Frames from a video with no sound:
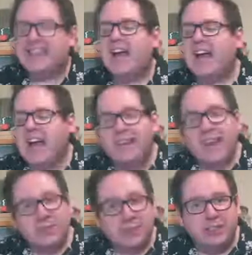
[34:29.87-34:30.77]

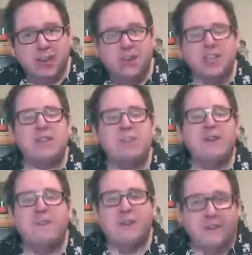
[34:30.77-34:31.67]
Next week's show, it's number
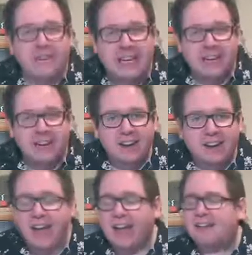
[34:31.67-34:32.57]
50,
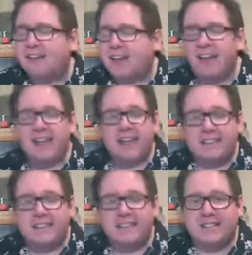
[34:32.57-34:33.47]
and
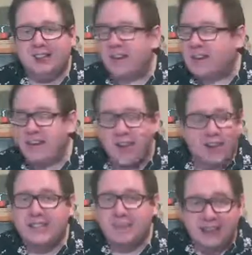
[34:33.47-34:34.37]
it's going to be
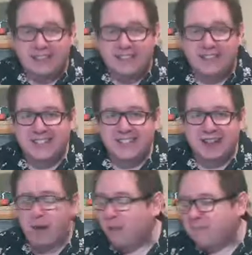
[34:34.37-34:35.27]
90 minutes
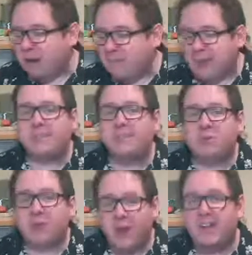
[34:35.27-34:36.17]
of my best
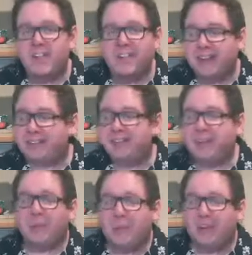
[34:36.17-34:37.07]
and worst and
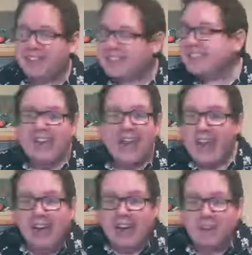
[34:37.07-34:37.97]
terrible things.
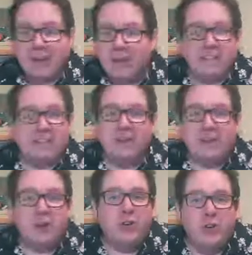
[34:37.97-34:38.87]
And it's going to be
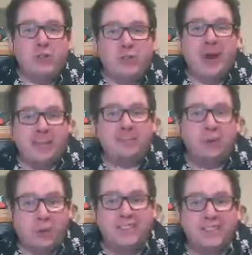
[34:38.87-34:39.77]
exclusively on YouTube and
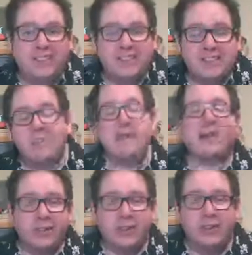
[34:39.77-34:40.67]
Twitch. So make
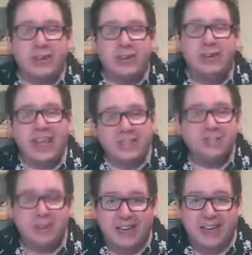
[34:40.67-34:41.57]
sure you tune in
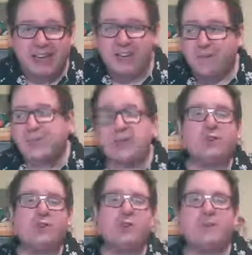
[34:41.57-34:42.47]
next week for
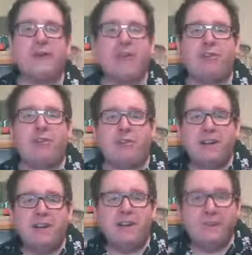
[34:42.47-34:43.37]
Songs from the Spare Room
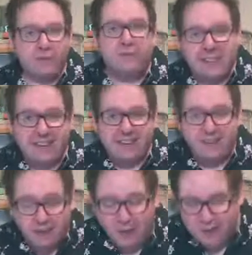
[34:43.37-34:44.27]
50.
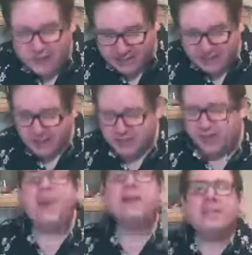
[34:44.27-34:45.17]

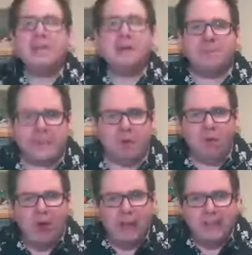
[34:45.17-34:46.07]
So please
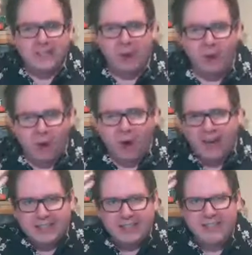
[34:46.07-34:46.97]
all rise
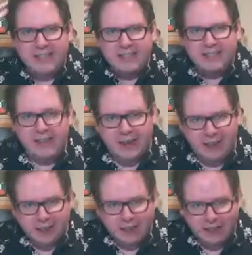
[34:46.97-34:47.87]
for the
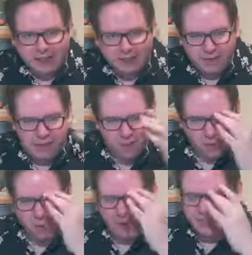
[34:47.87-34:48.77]
national anthem.
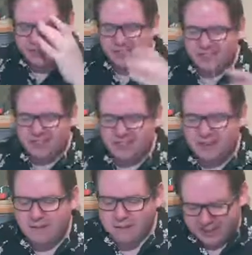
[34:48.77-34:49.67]
All rise
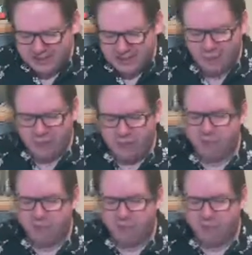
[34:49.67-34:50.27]
for the national anthem.